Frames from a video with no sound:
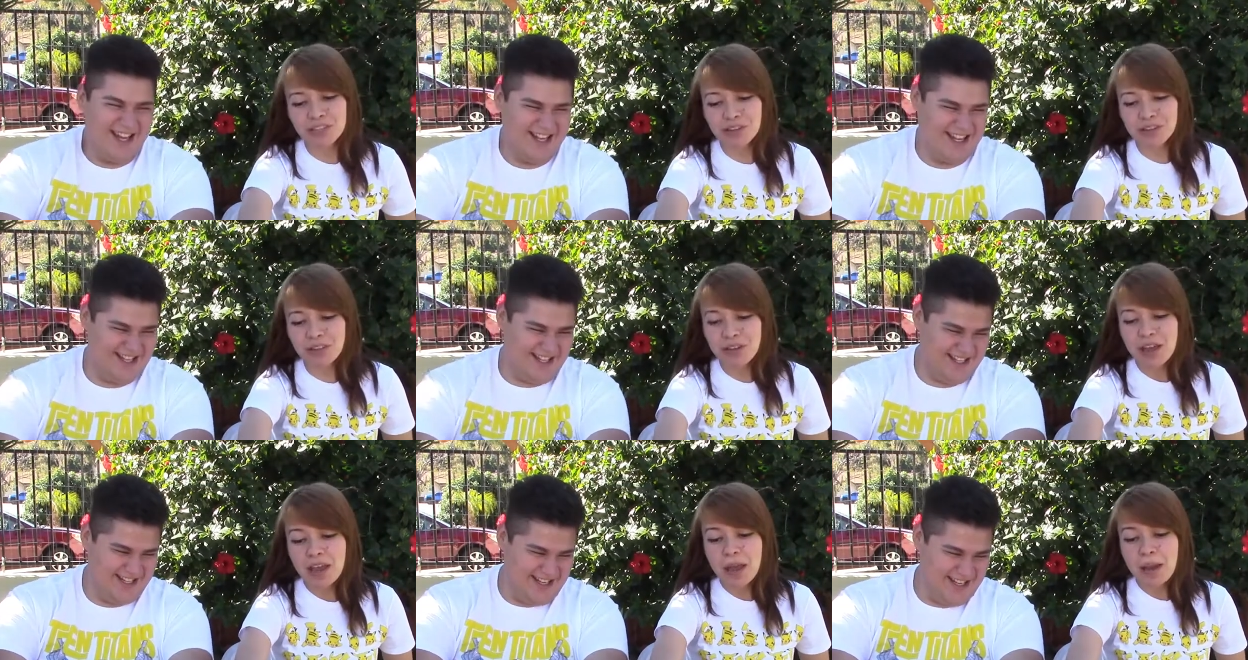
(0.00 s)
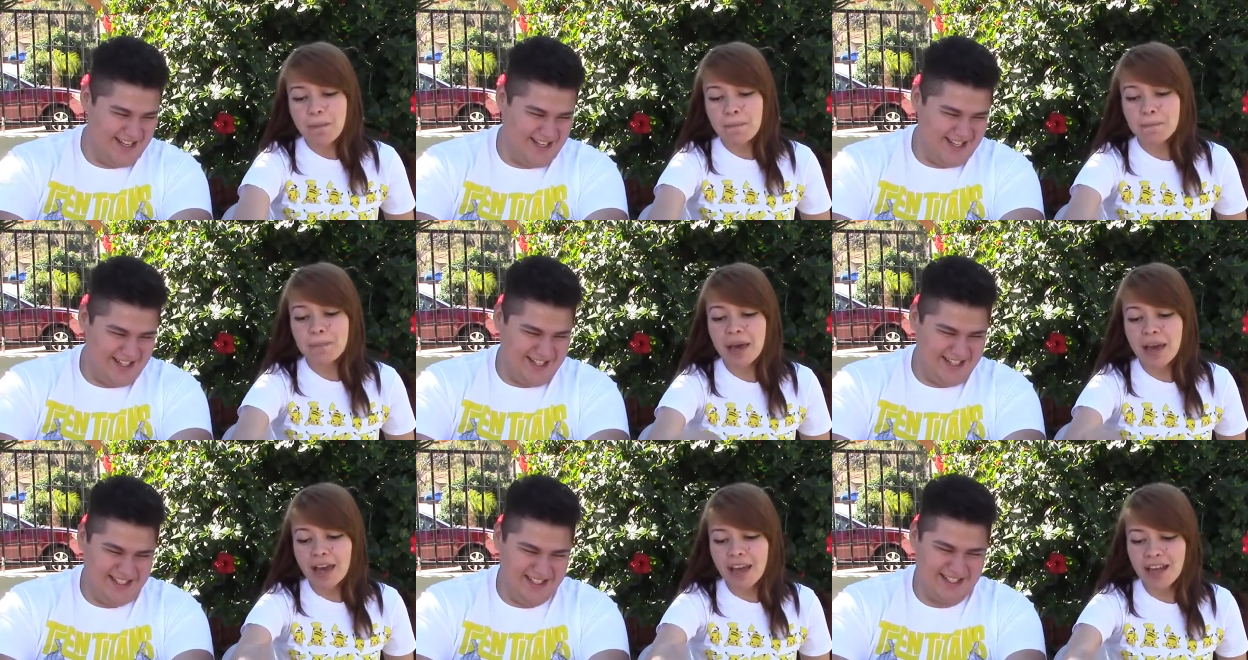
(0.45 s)
Speaker 1: too.
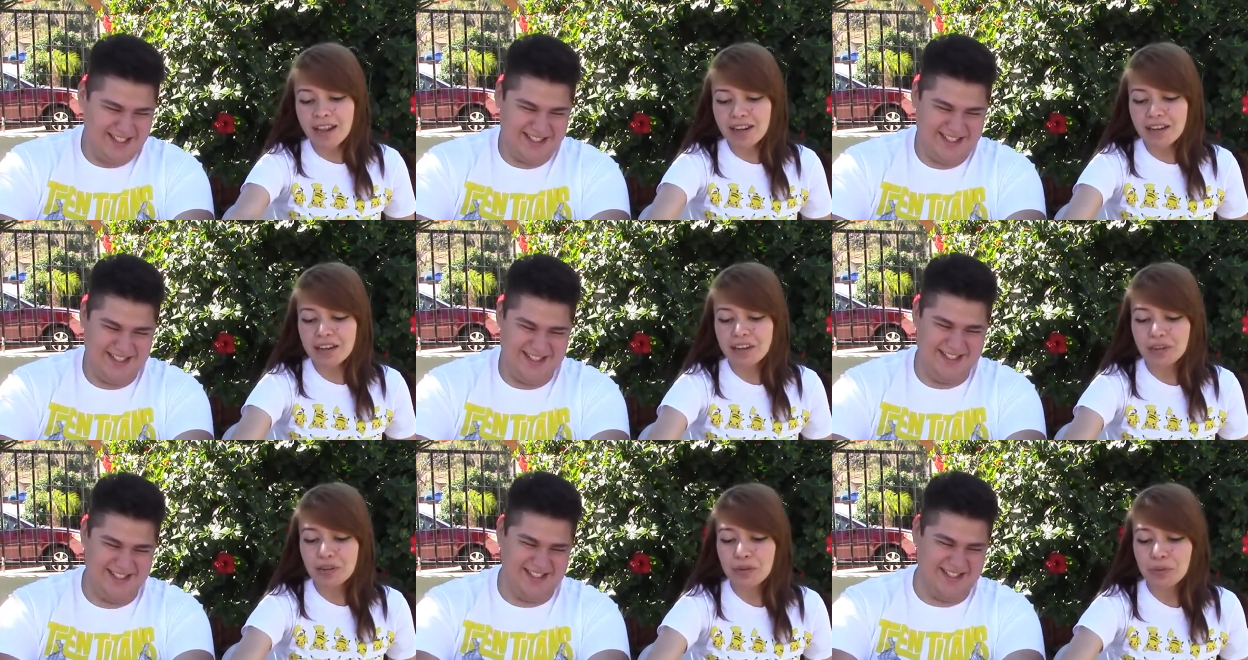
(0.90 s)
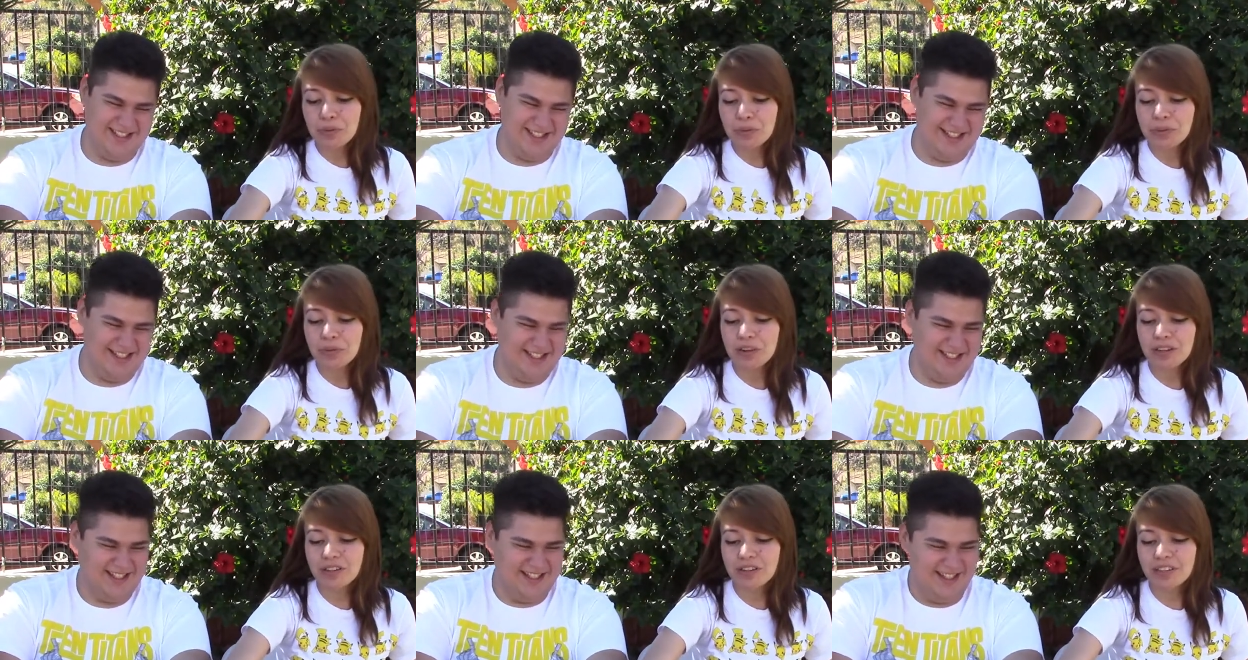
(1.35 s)

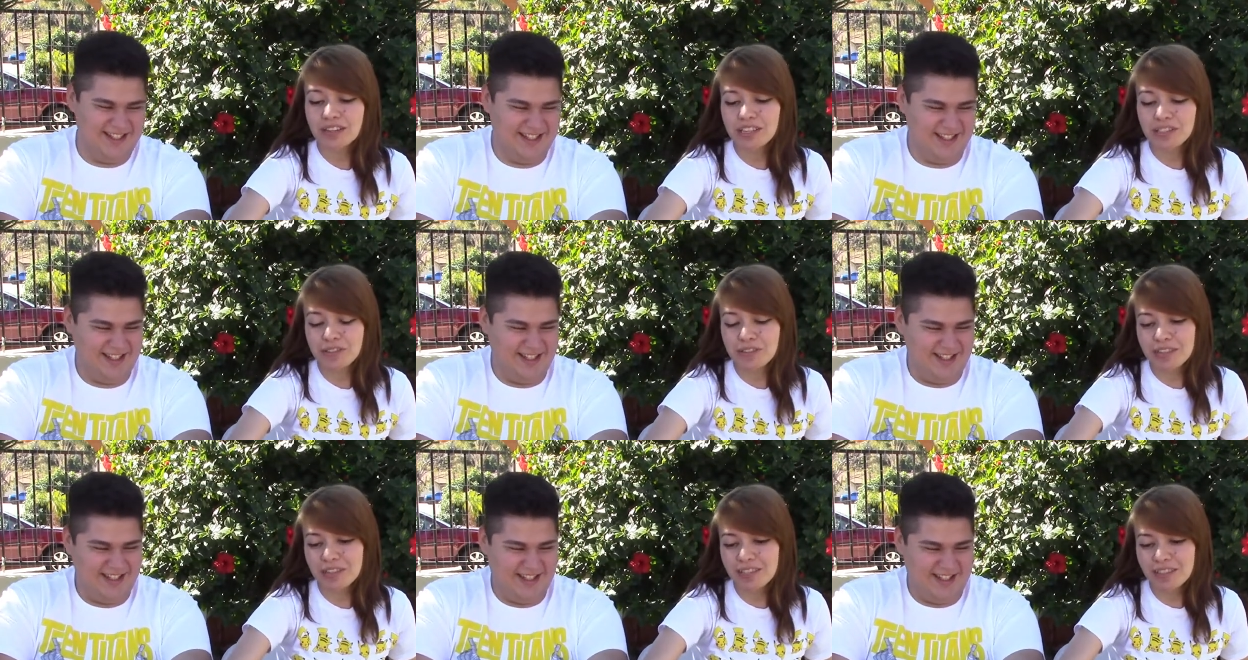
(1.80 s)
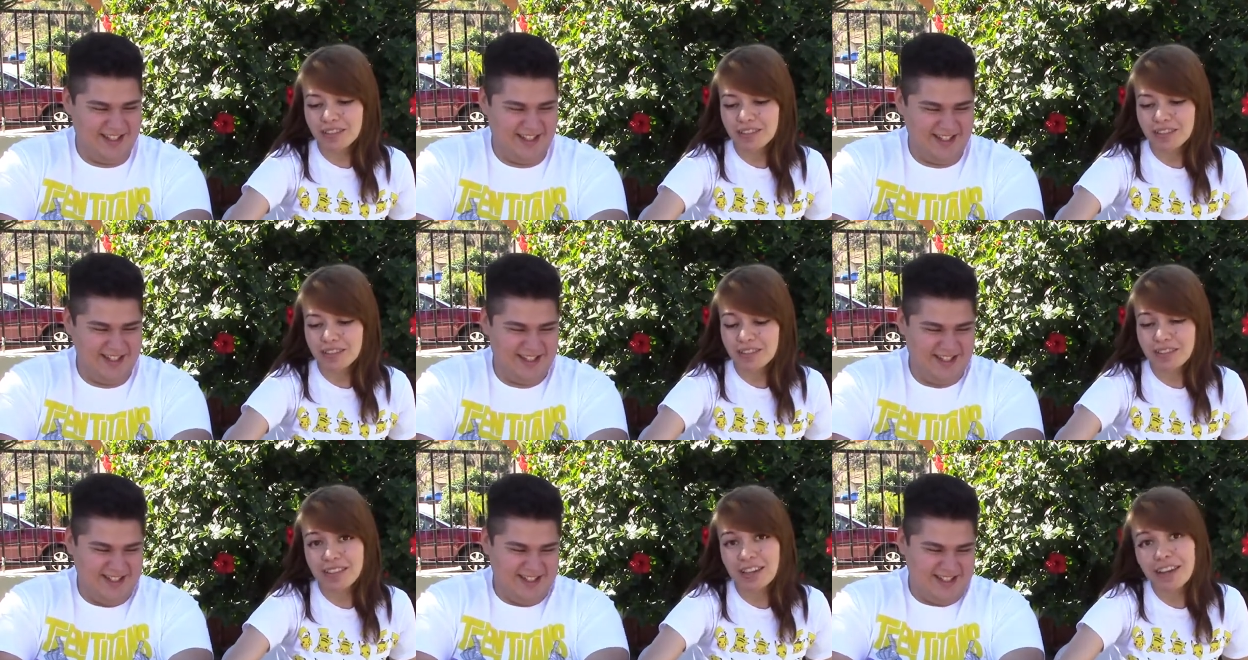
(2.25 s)
But we're gonna do it
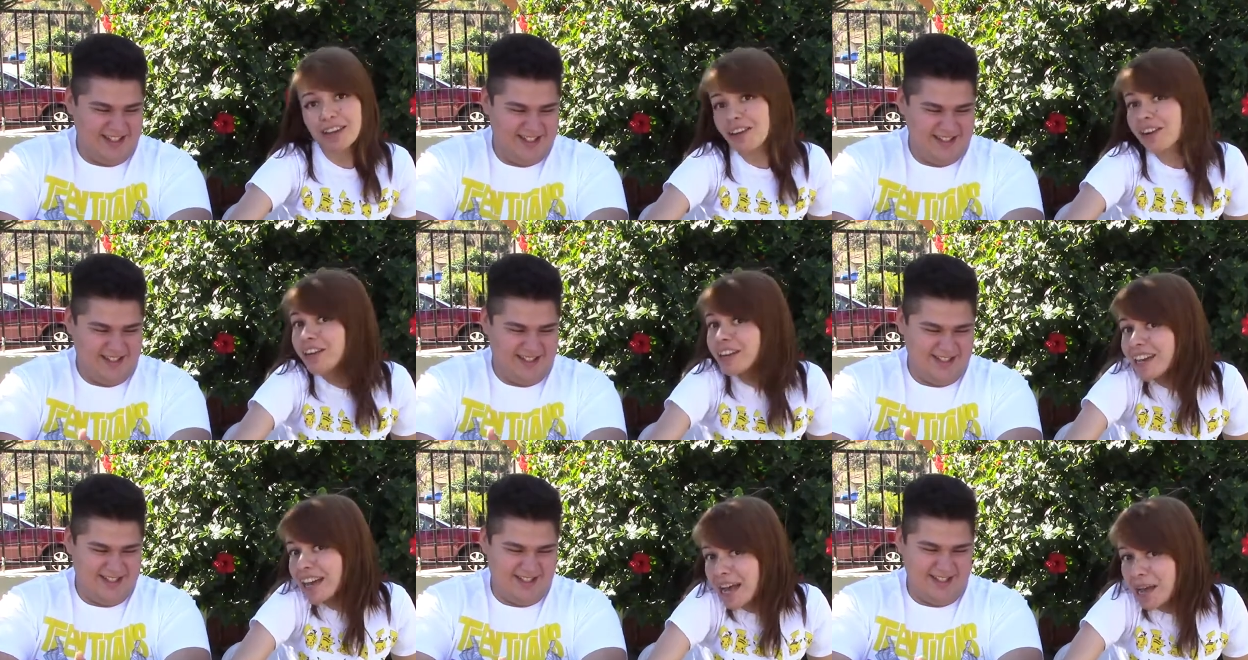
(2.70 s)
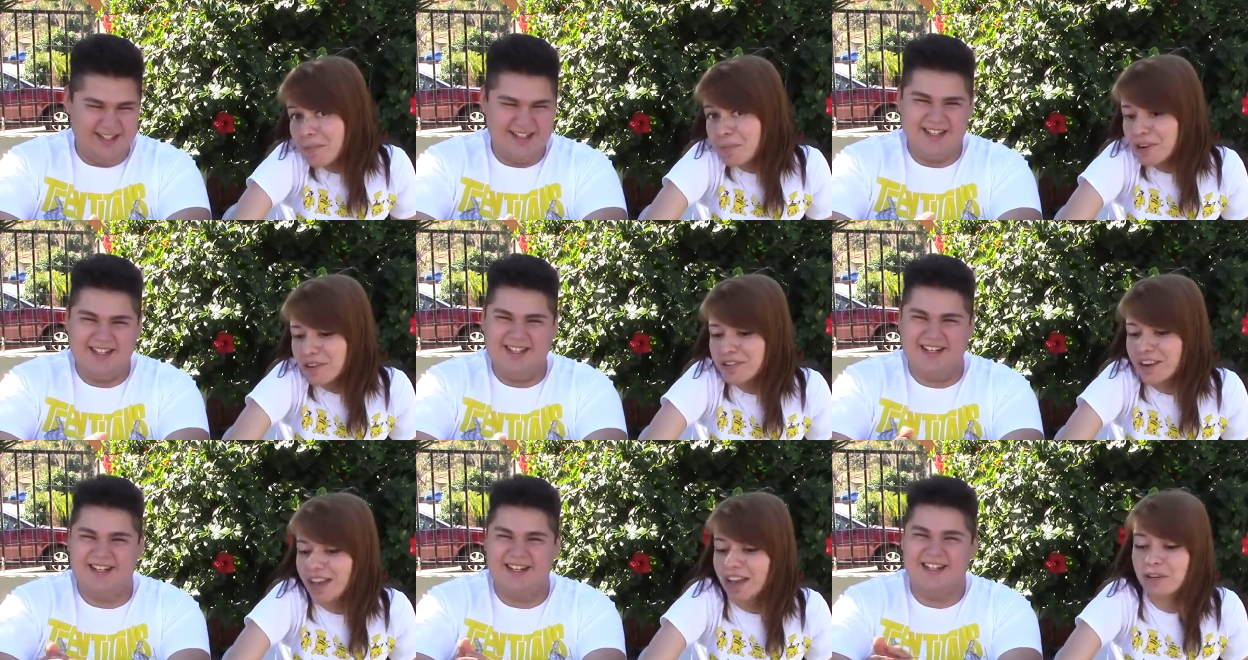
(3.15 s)
on
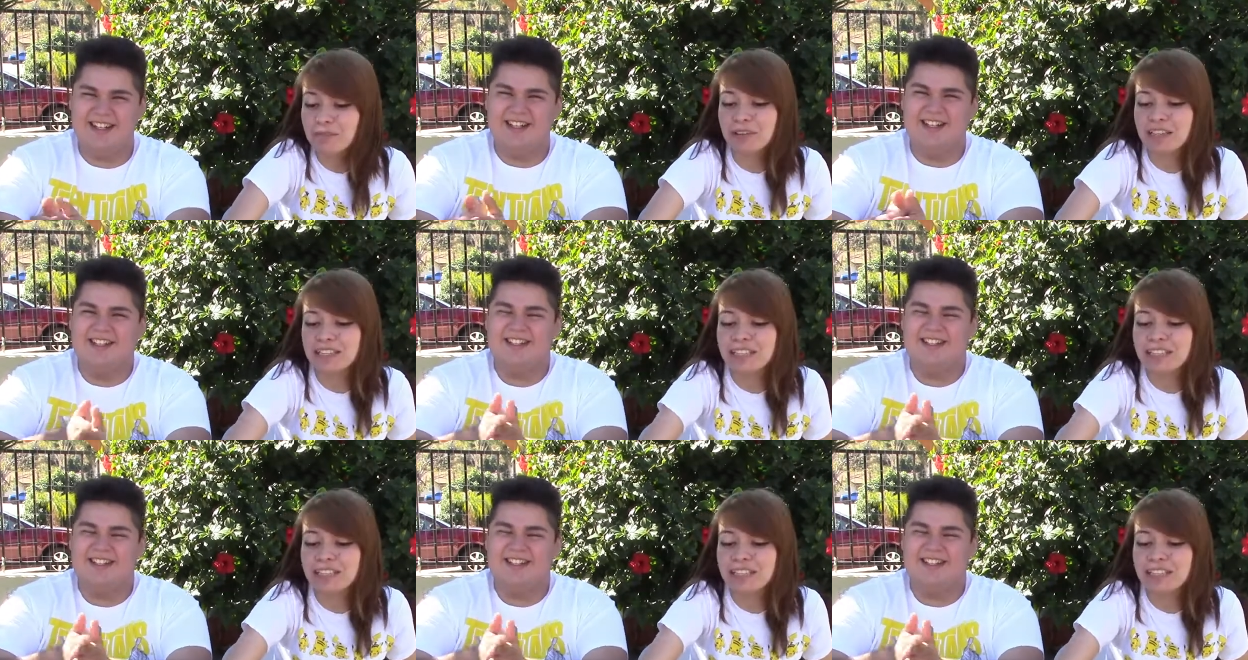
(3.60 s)
camera.